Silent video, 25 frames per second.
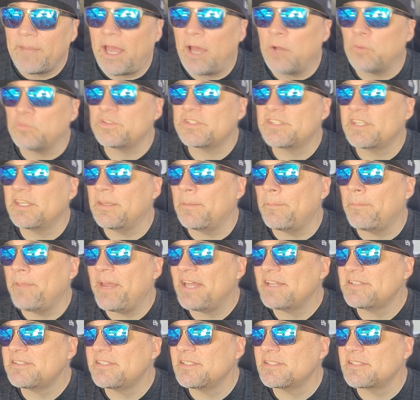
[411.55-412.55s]
out to the
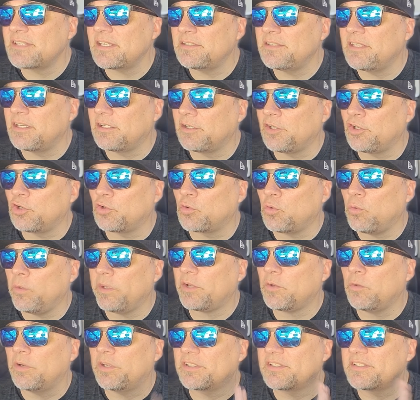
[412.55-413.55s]
masses. I did a little
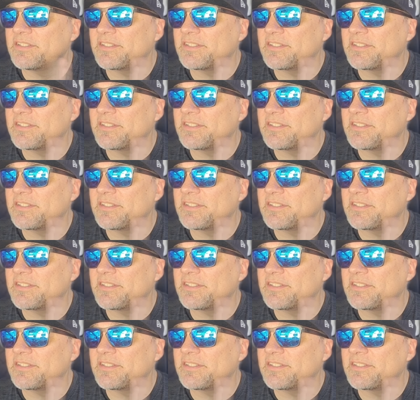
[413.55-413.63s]
quick one